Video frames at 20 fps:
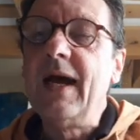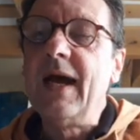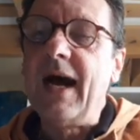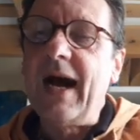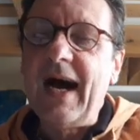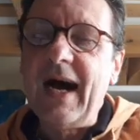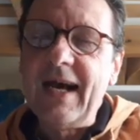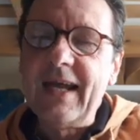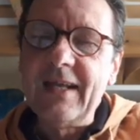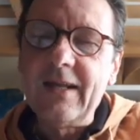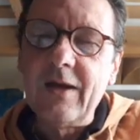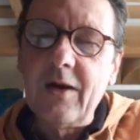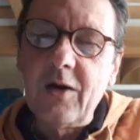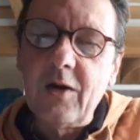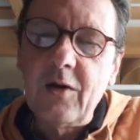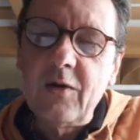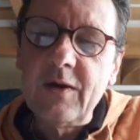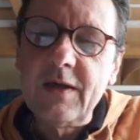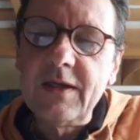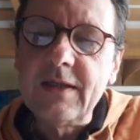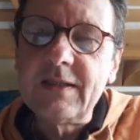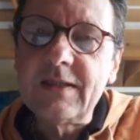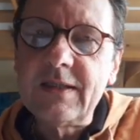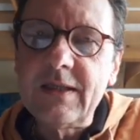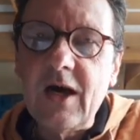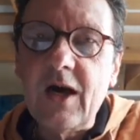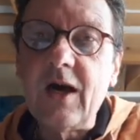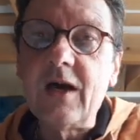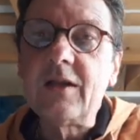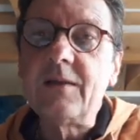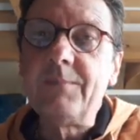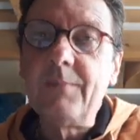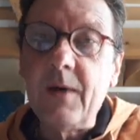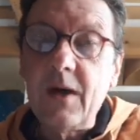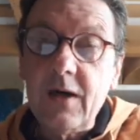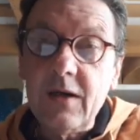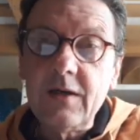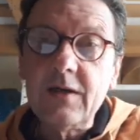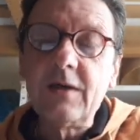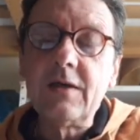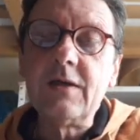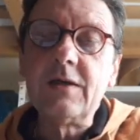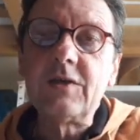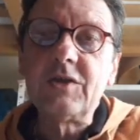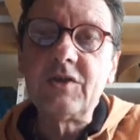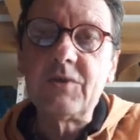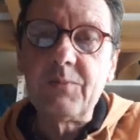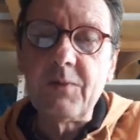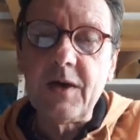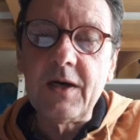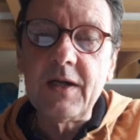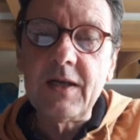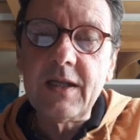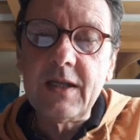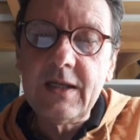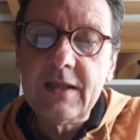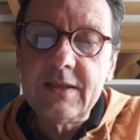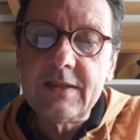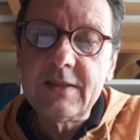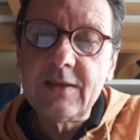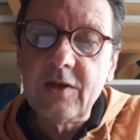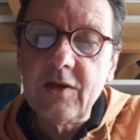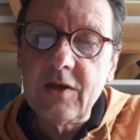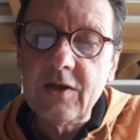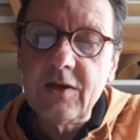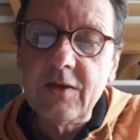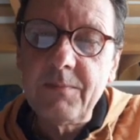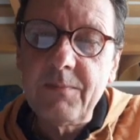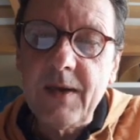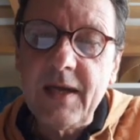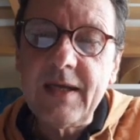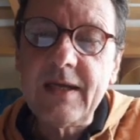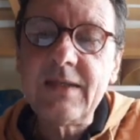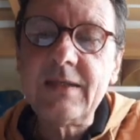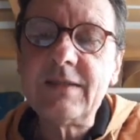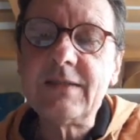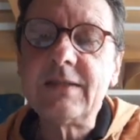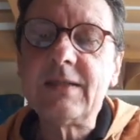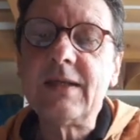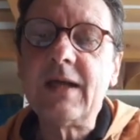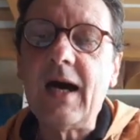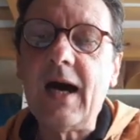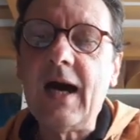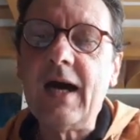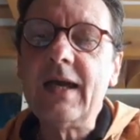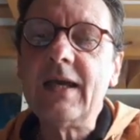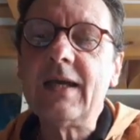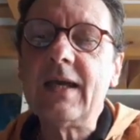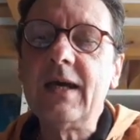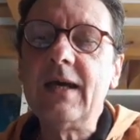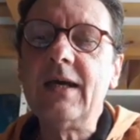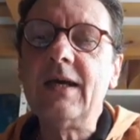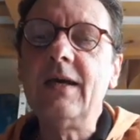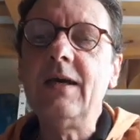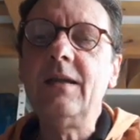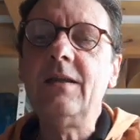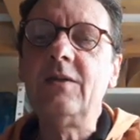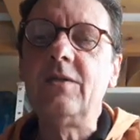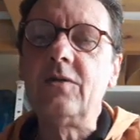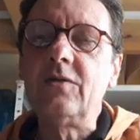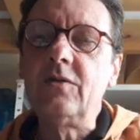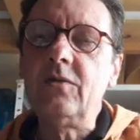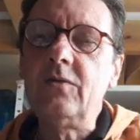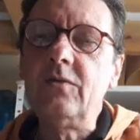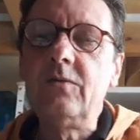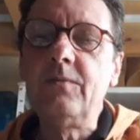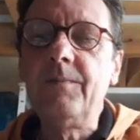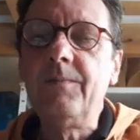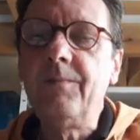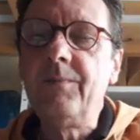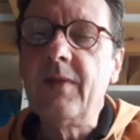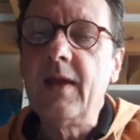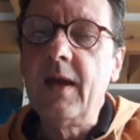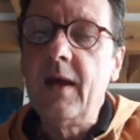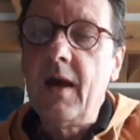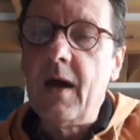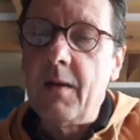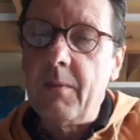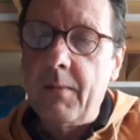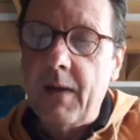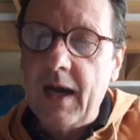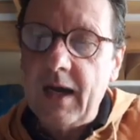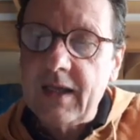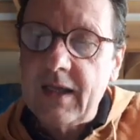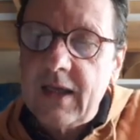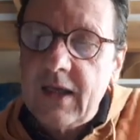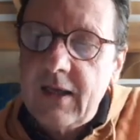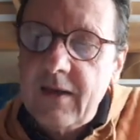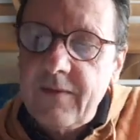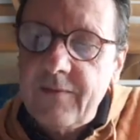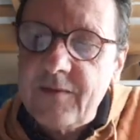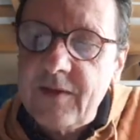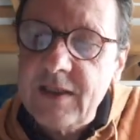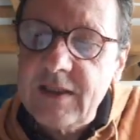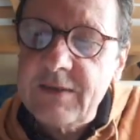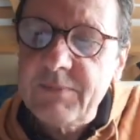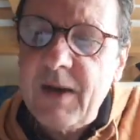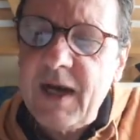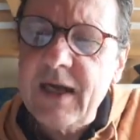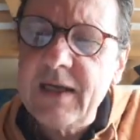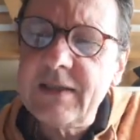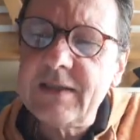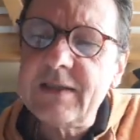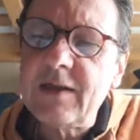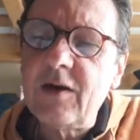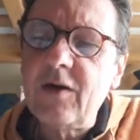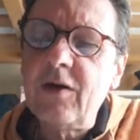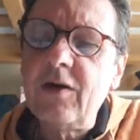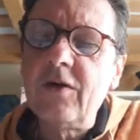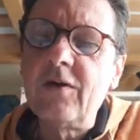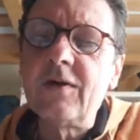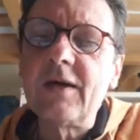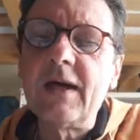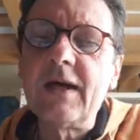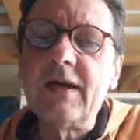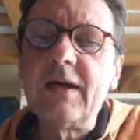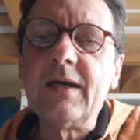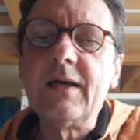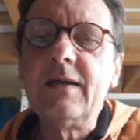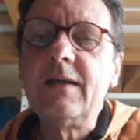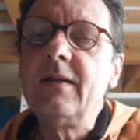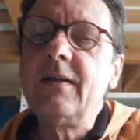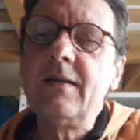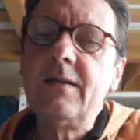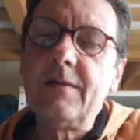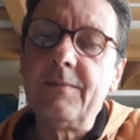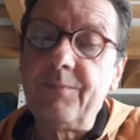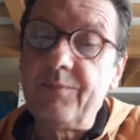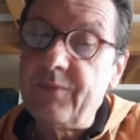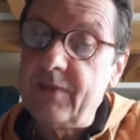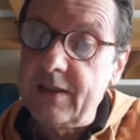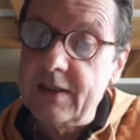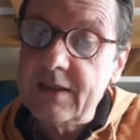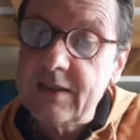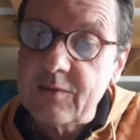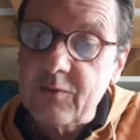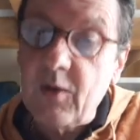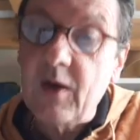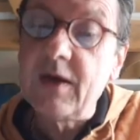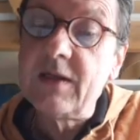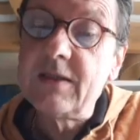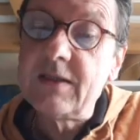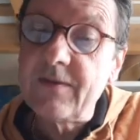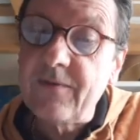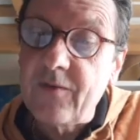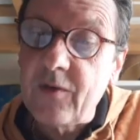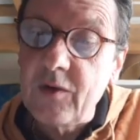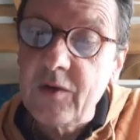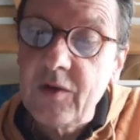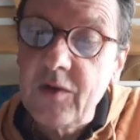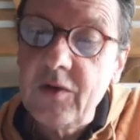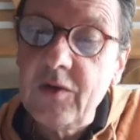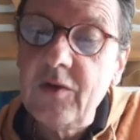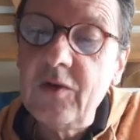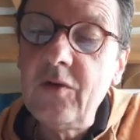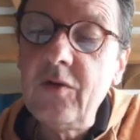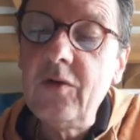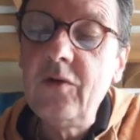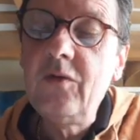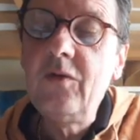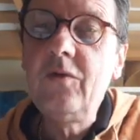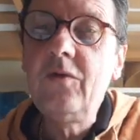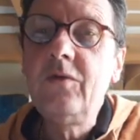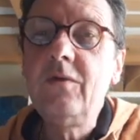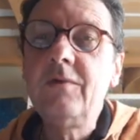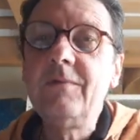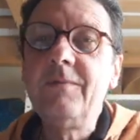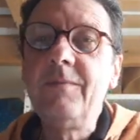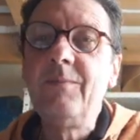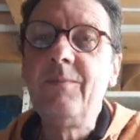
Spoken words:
I know it's not much, but it's the best I can do. My gift is my song, and this one's for you.